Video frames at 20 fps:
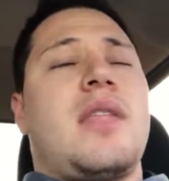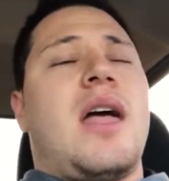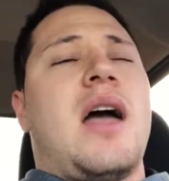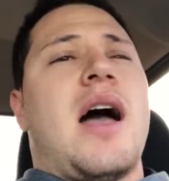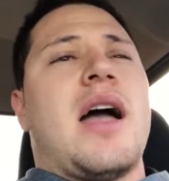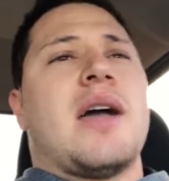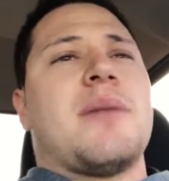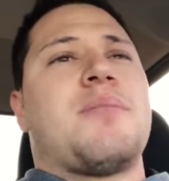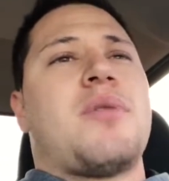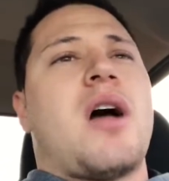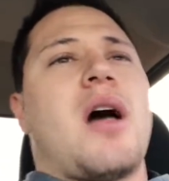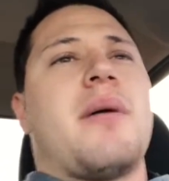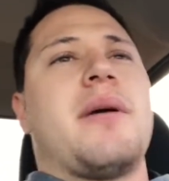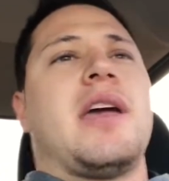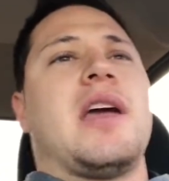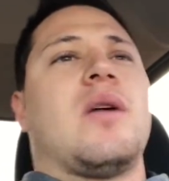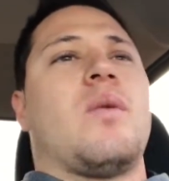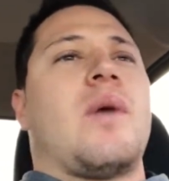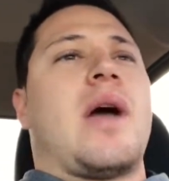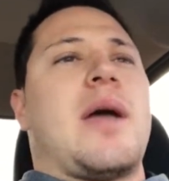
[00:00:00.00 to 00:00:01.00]
I could probably
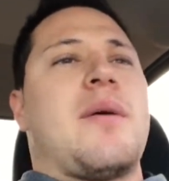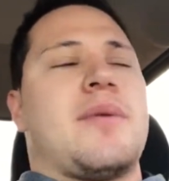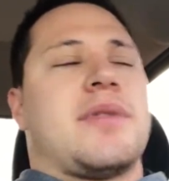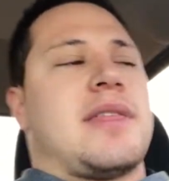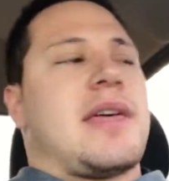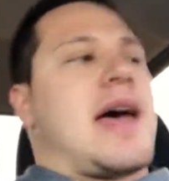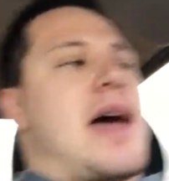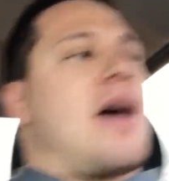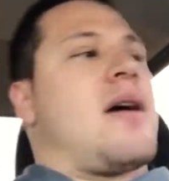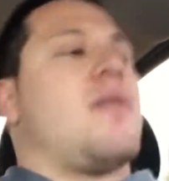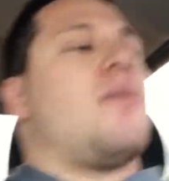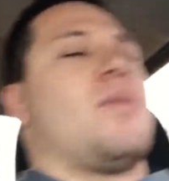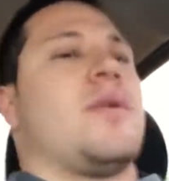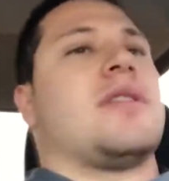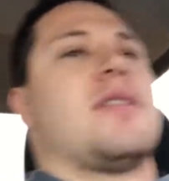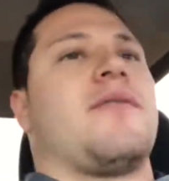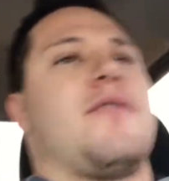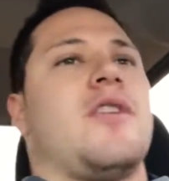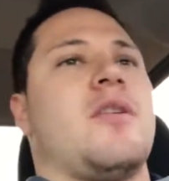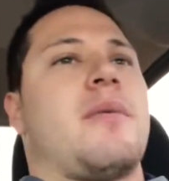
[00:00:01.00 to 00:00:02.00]
get away with that
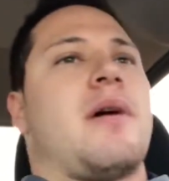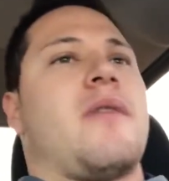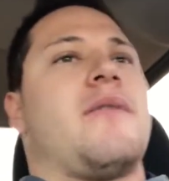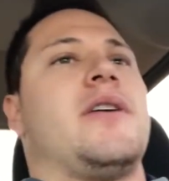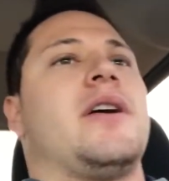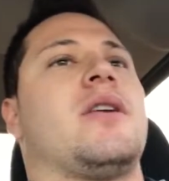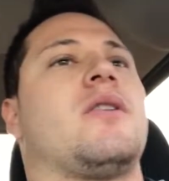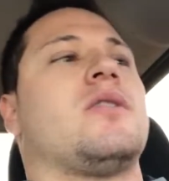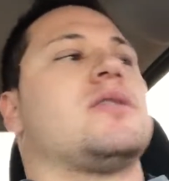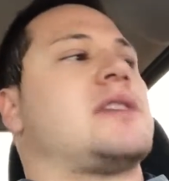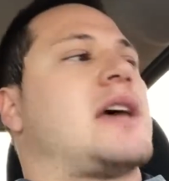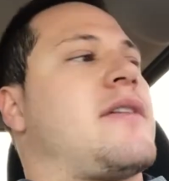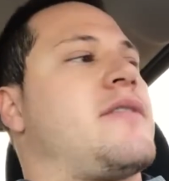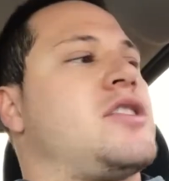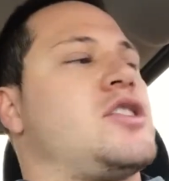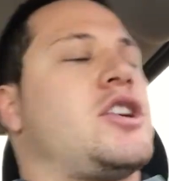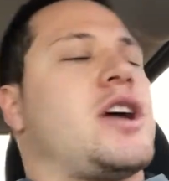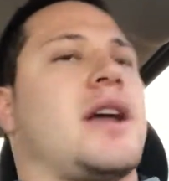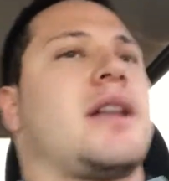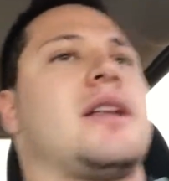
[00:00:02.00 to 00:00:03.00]
with a few of my vehicles. I
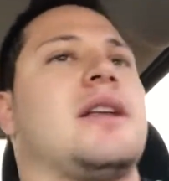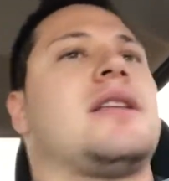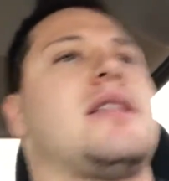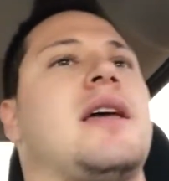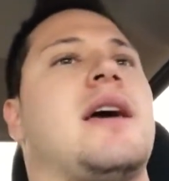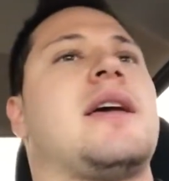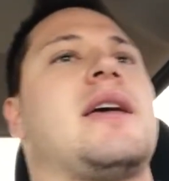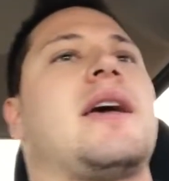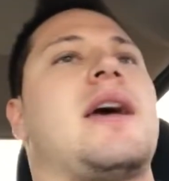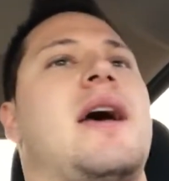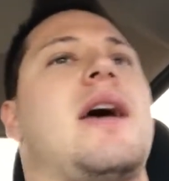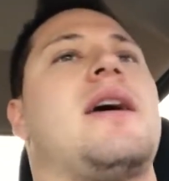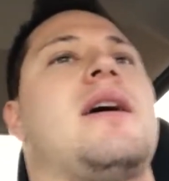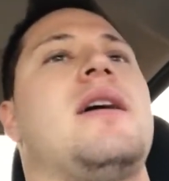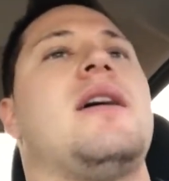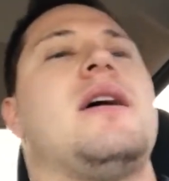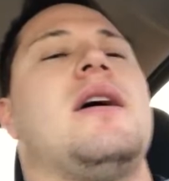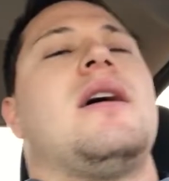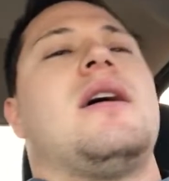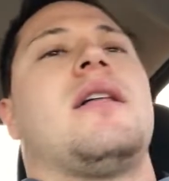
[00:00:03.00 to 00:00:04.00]
haven't checked into that yet.
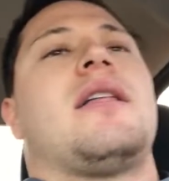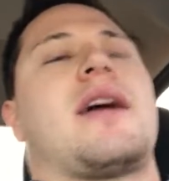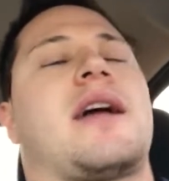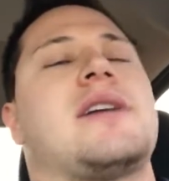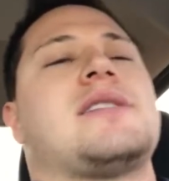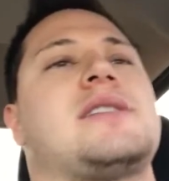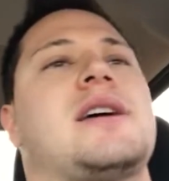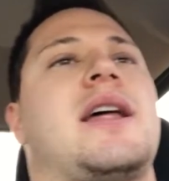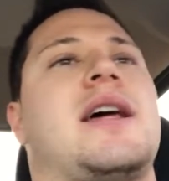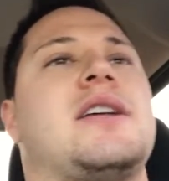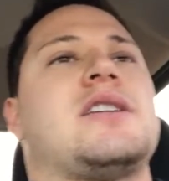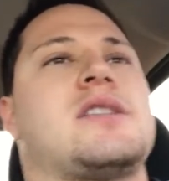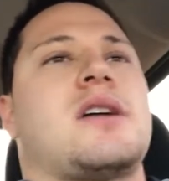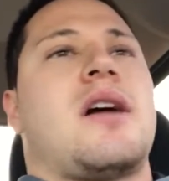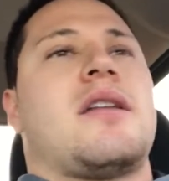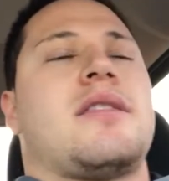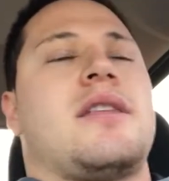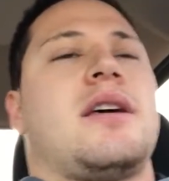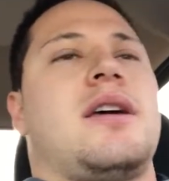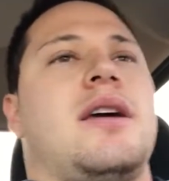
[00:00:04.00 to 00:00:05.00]
Like I said, I just
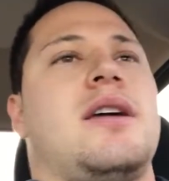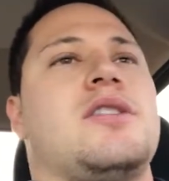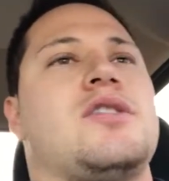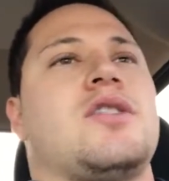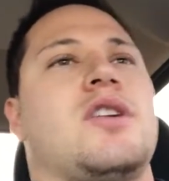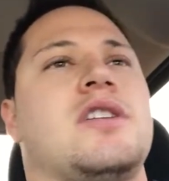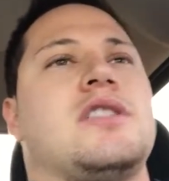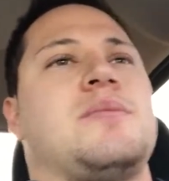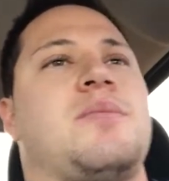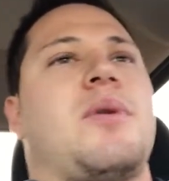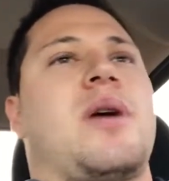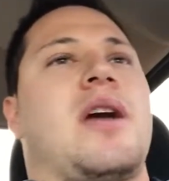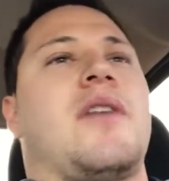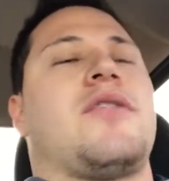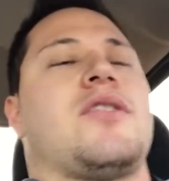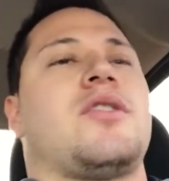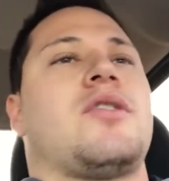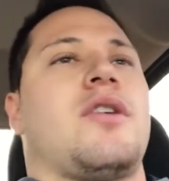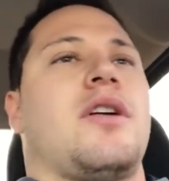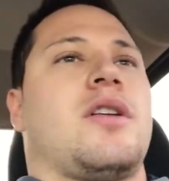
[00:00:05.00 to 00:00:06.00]
got the insurance break
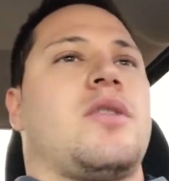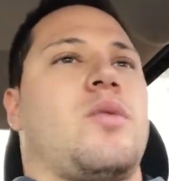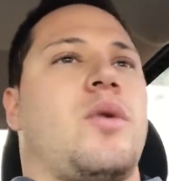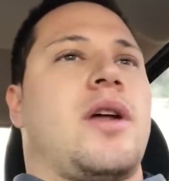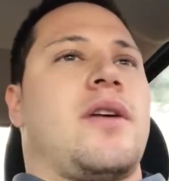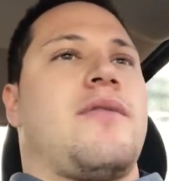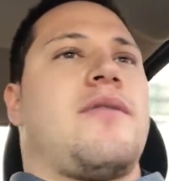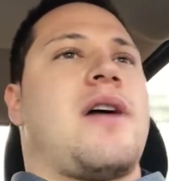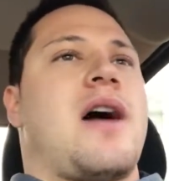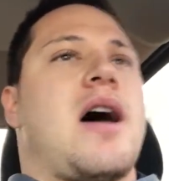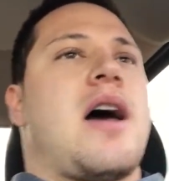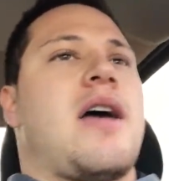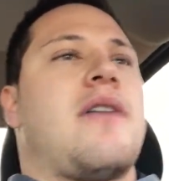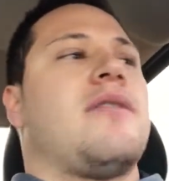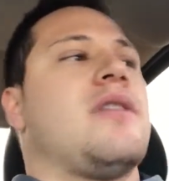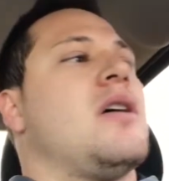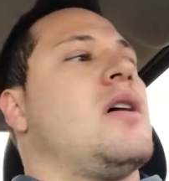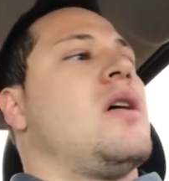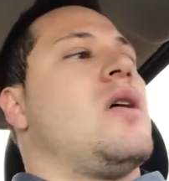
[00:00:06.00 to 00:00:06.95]
for turning 25.